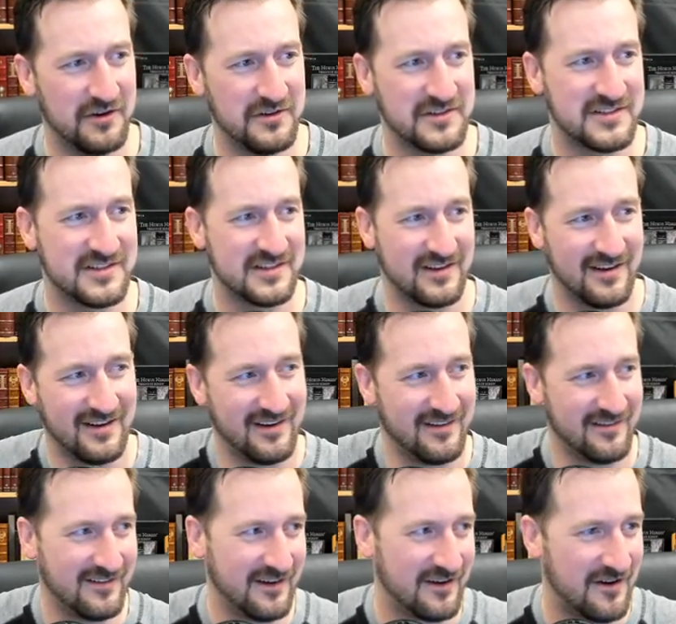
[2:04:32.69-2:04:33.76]
who's,
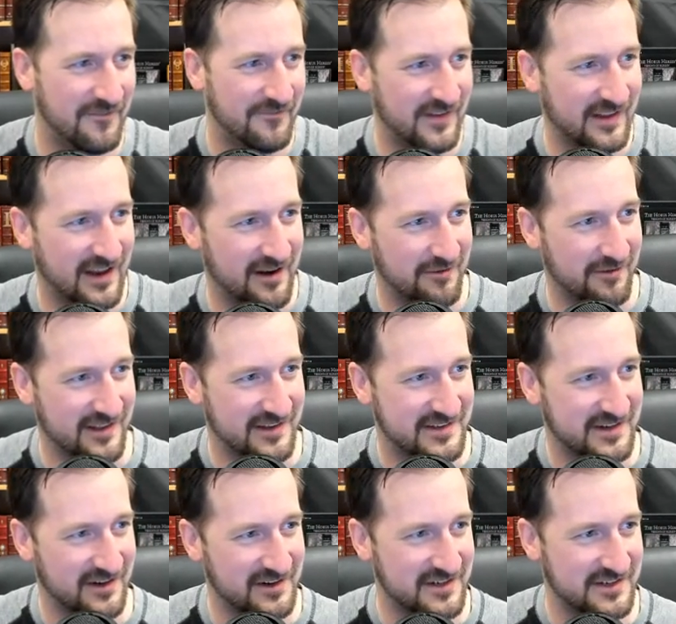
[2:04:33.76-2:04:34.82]
affiliated with
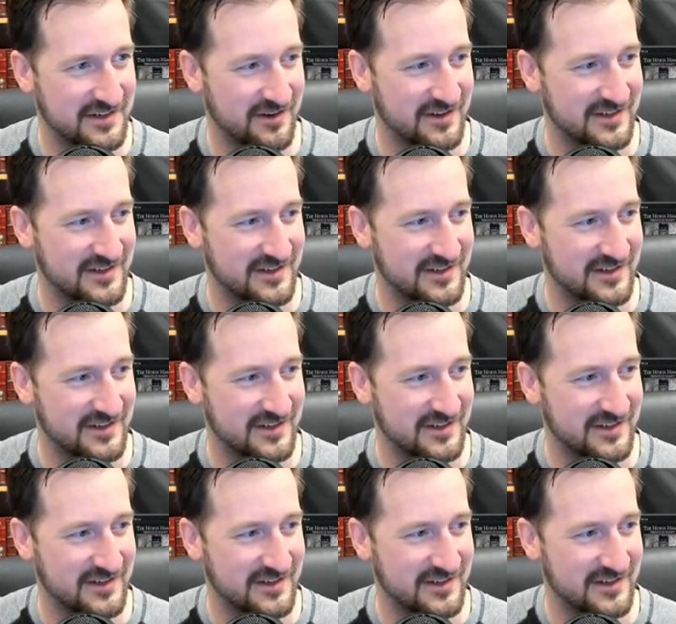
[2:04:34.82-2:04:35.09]
Insurgents